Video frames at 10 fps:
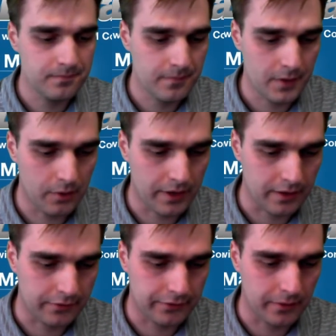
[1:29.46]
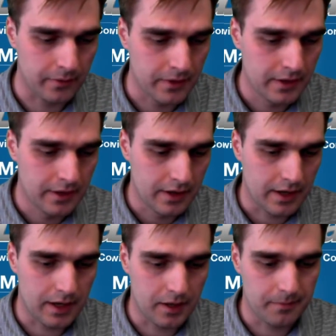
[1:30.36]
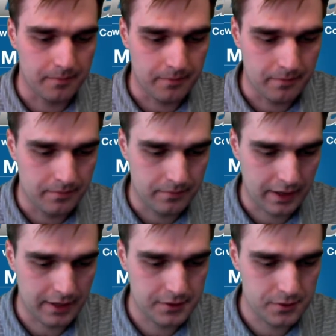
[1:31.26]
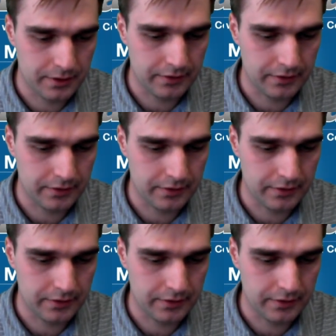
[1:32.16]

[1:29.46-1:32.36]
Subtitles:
Okay, so as you can